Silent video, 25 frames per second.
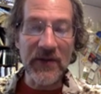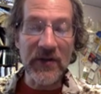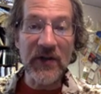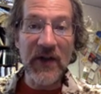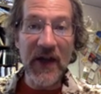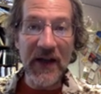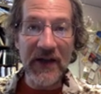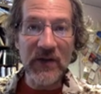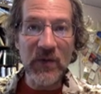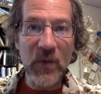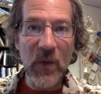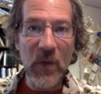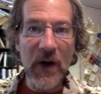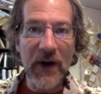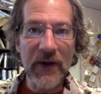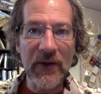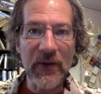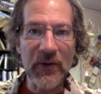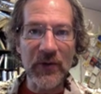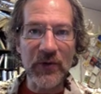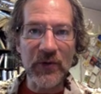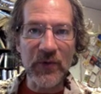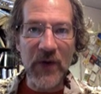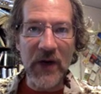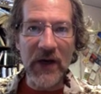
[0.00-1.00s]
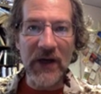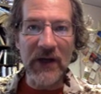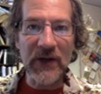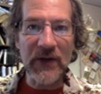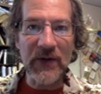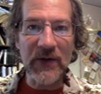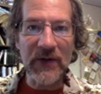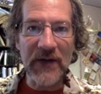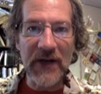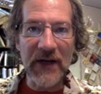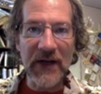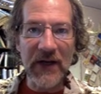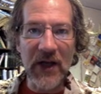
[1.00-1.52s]
So that's why those
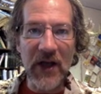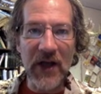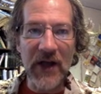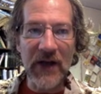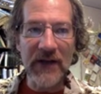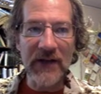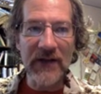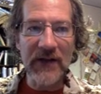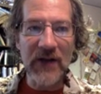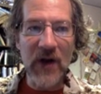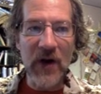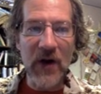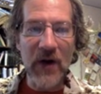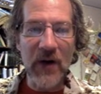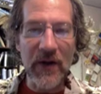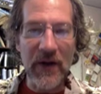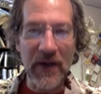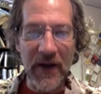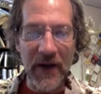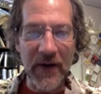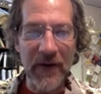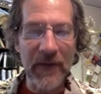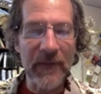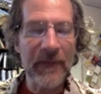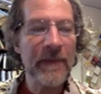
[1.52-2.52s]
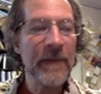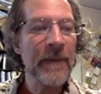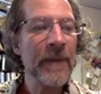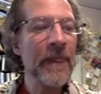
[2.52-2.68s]
regular deadlines are there.